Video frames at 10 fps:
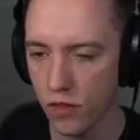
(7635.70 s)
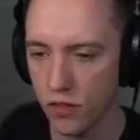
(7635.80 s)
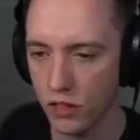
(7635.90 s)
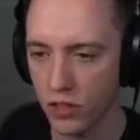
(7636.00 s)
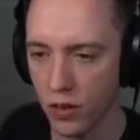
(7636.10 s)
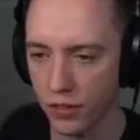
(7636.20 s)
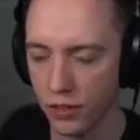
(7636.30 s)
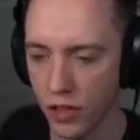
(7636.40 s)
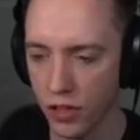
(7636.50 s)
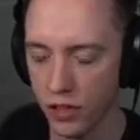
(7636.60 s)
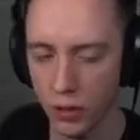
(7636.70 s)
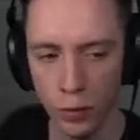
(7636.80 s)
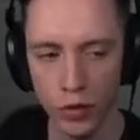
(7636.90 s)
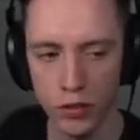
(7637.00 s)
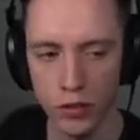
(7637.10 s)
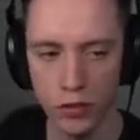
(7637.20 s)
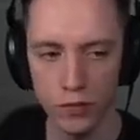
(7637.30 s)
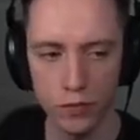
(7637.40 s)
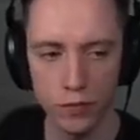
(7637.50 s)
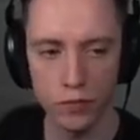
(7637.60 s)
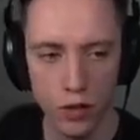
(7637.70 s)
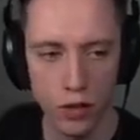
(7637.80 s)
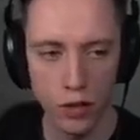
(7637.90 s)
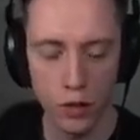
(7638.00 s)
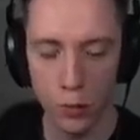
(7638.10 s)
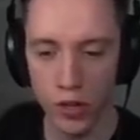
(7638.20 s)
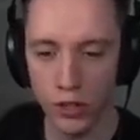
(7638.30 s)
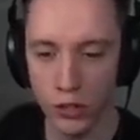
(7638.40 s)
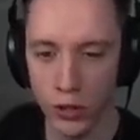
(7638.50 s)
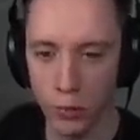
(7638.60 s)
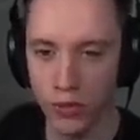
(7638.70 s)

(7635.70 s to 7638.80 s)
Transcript: Sounds kind of exhausting, to be honest. at what are your top